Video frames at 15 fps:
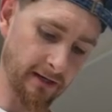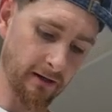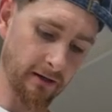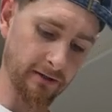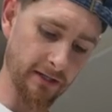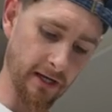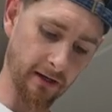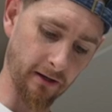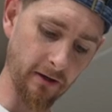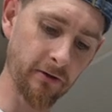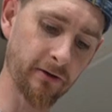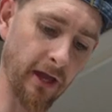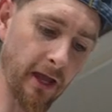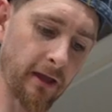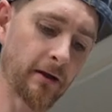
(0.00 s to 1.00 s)
it, I was like,
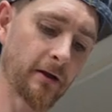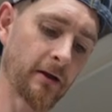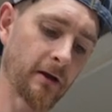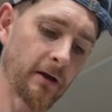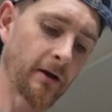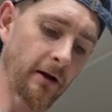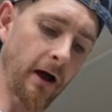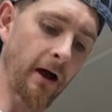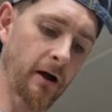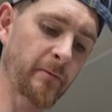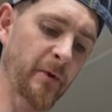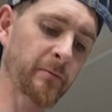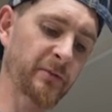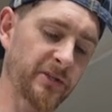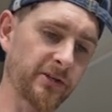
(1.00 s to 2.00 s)
okay, I
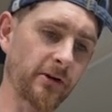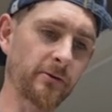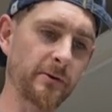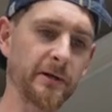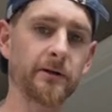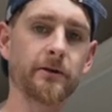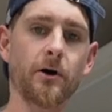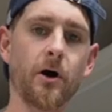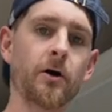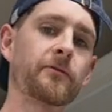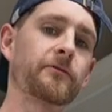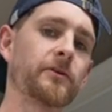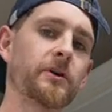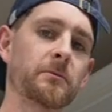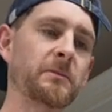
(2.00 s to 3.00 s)
remember someone
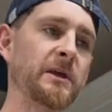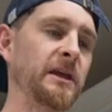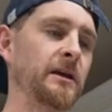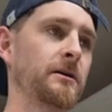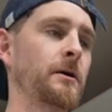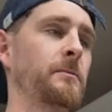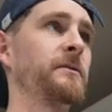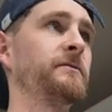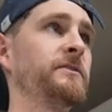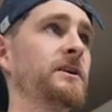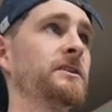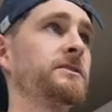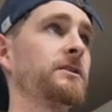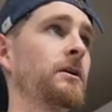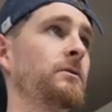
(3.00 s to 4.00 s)
offering me a couple of
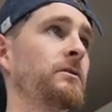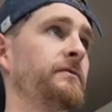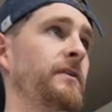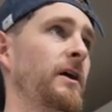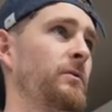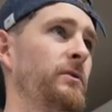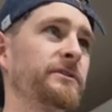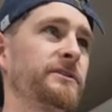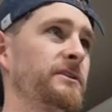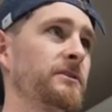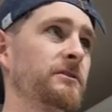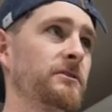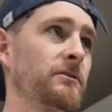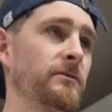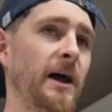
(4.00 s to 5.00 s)
years ago, if I wanted
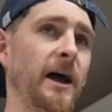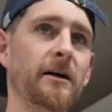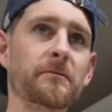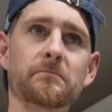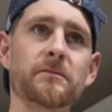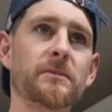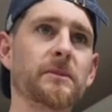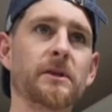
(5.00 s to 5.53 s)
to do that,